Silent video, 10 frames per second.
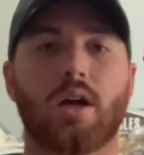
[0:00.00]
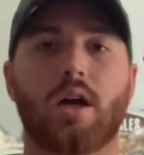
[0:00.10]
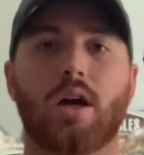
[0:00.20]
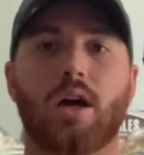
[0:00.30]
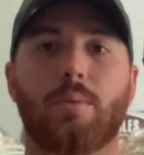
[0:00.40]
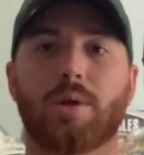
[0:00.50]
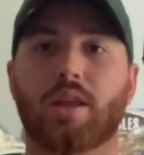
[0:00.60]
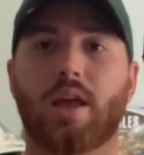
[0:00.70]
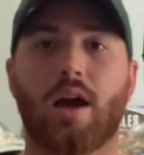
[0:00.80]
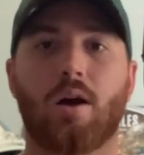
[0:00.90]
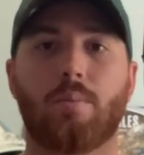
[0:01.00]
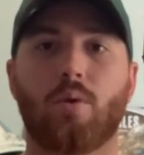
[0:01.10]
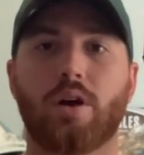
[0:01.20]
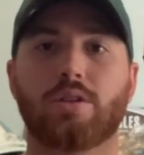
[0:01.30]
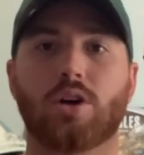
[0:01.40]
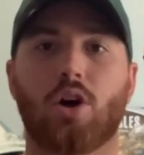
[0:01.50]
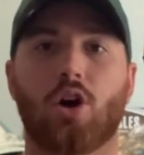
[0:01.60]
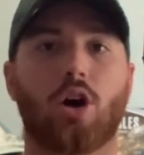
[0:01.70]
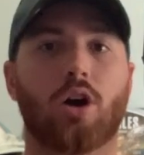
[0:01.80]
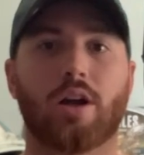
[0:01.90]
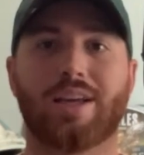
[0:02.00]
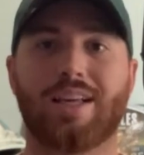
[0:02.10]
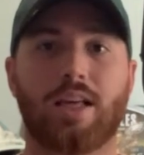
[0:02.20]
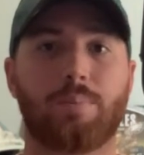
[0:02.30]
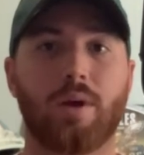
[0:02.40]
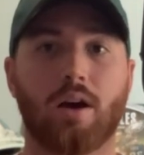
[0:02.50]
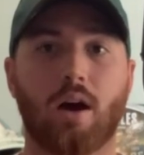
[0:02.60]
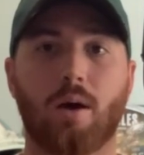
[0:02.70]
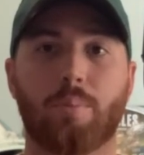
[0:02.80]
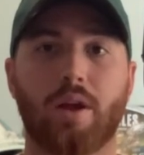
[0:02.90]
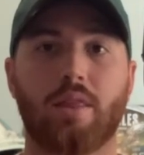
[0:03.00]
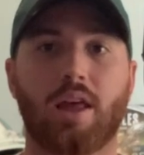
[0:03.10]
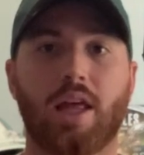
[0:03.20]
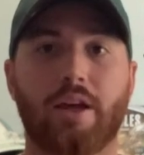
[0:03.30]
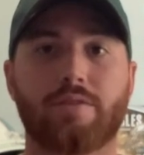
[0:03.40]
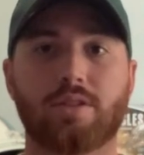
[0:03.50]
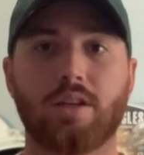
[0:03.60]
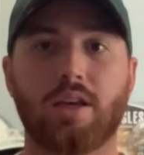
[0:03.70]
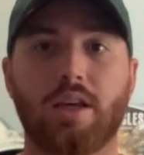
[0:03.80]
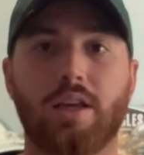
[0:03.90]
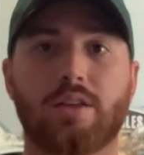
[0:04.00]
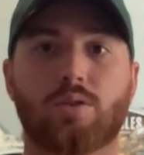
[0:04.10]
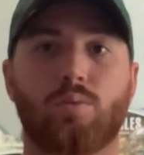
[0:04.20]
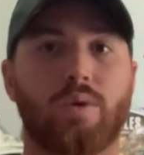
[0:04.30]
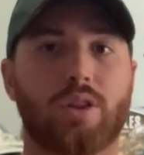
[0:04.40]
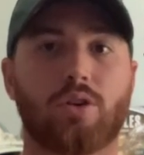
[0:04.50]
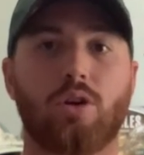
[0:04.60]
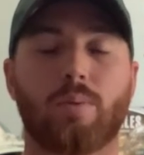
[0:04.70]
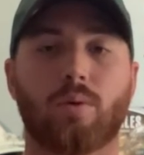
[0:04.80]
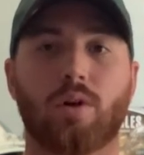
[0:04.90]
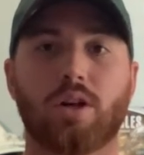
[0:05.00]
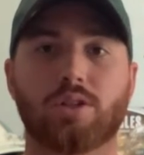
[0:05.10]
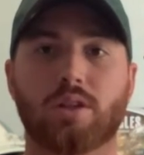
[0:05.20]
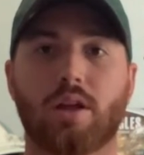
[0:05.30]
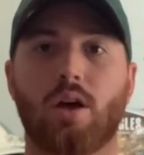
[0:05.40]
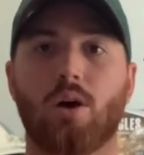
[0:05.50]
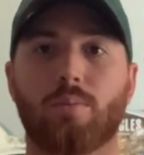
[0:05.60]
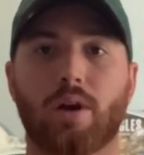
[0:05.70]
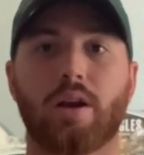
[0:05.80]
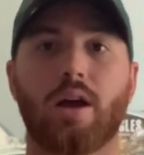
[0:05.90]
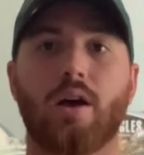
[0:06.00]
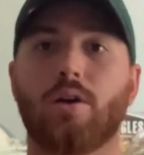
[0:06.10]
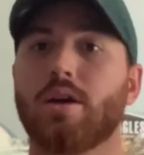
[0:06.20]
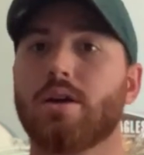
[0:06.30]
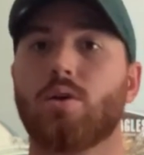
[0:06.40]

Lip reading: But the Cowboys are keeping up in the NFC East with Cooper Rush at the helm right now,